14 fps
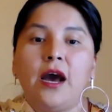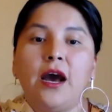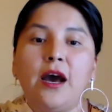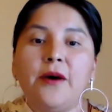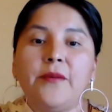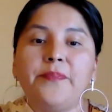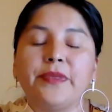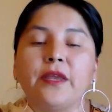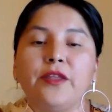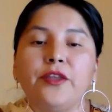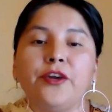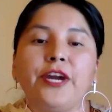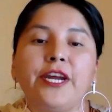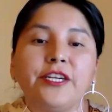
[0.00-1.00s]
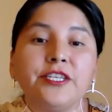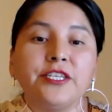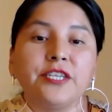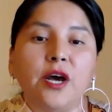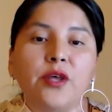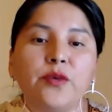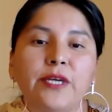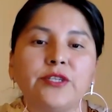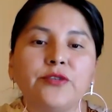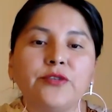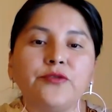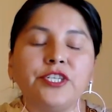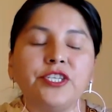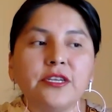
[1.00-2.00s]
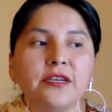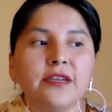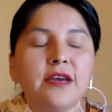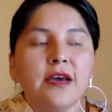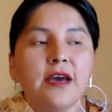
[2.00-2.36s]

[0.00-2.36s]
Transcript: um, the greater Southwest region.